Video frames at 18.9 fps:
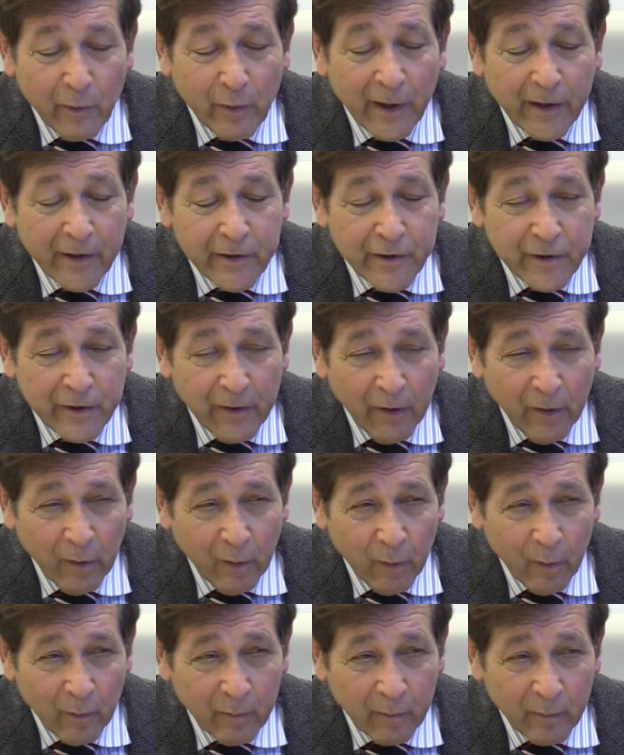You let us
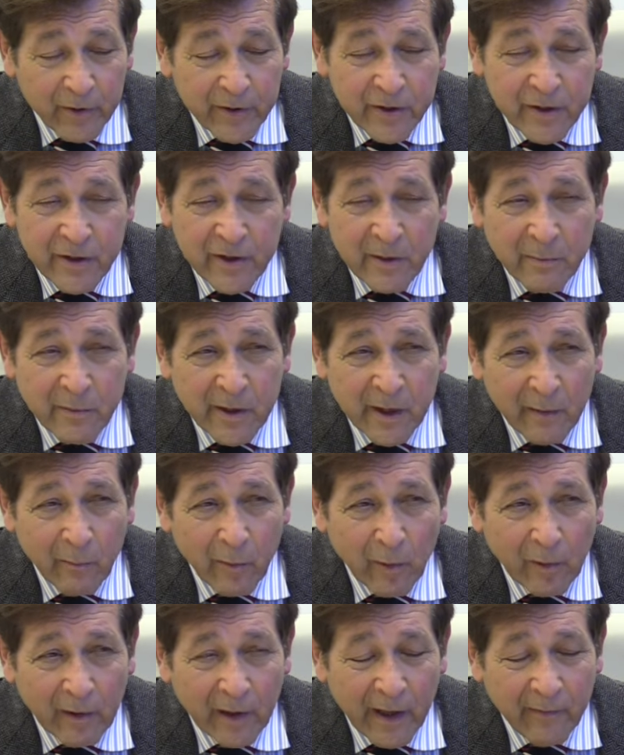know. Well, this is
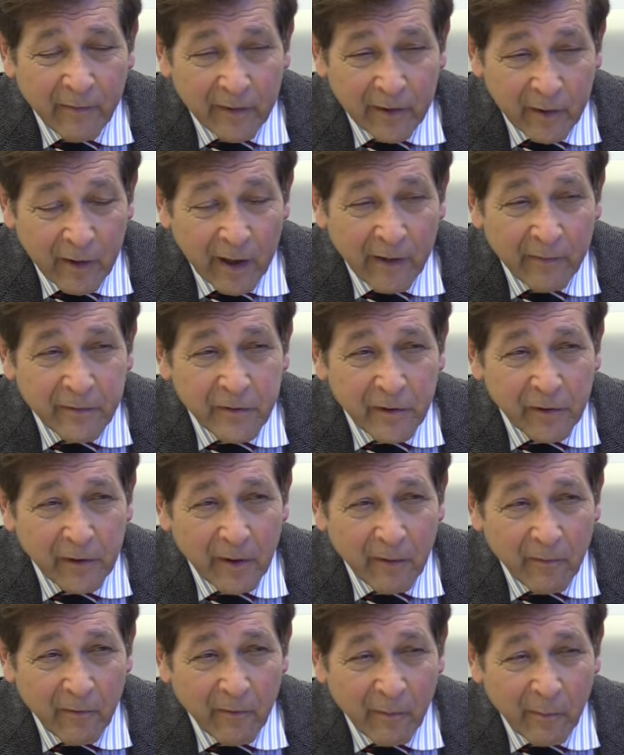September 11. You
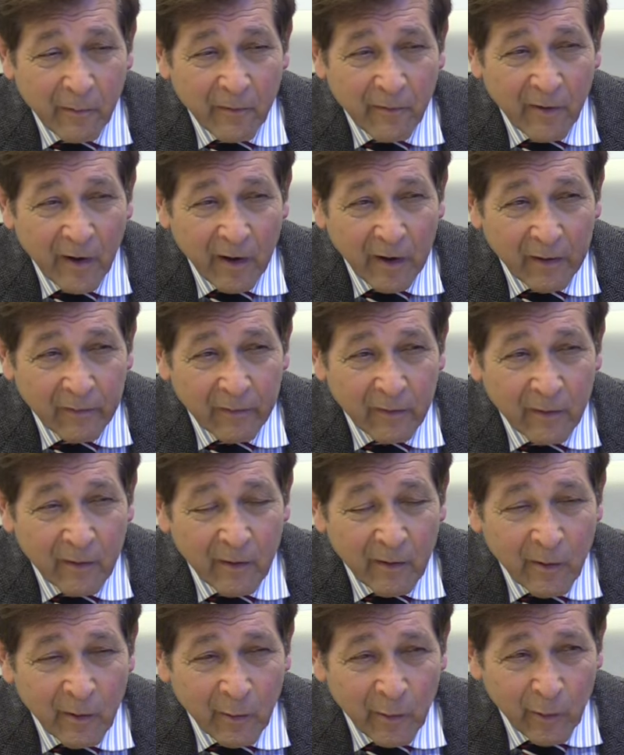have till November
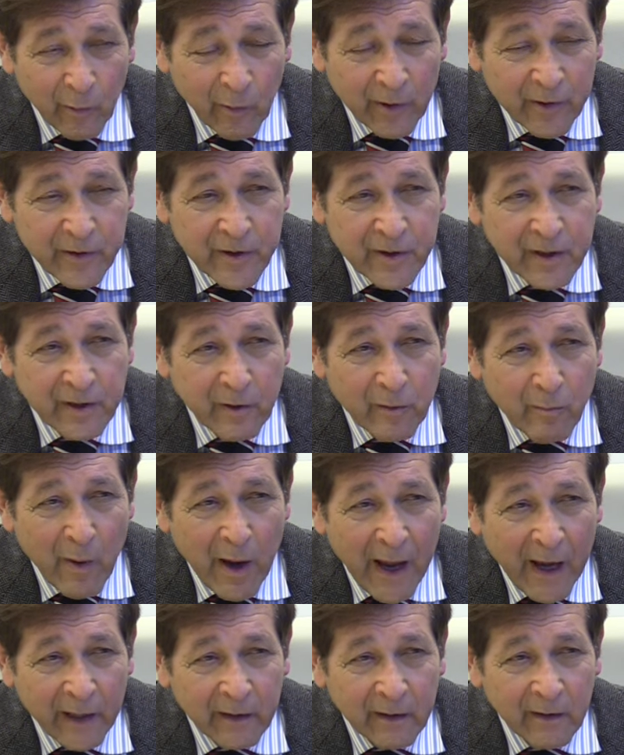5. We want to see
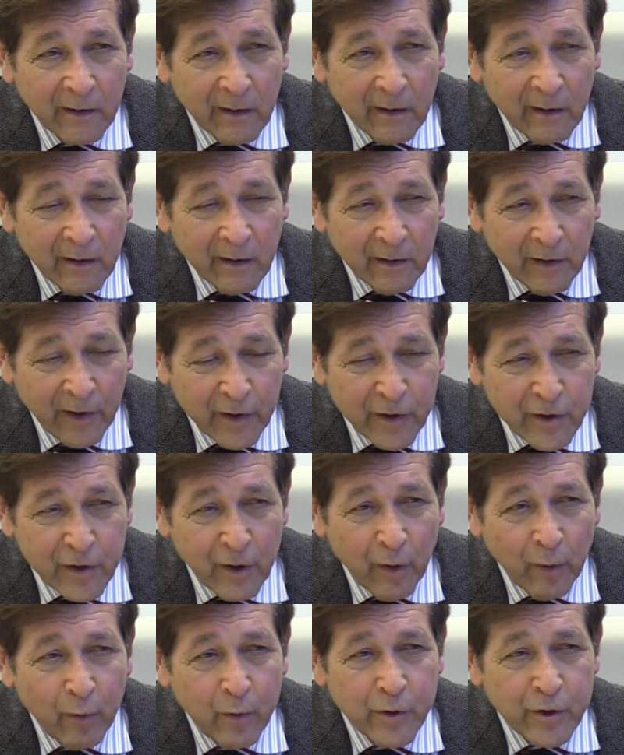you back.
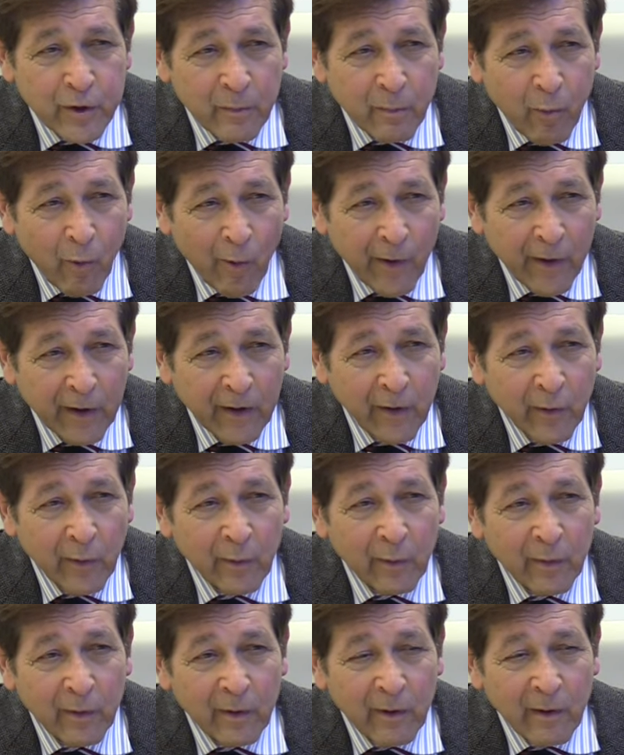Let us know who's
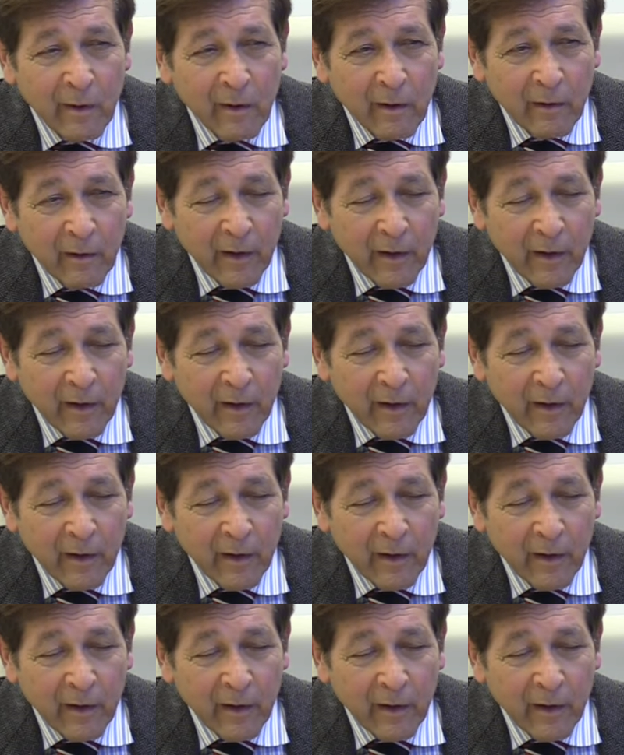supporting you.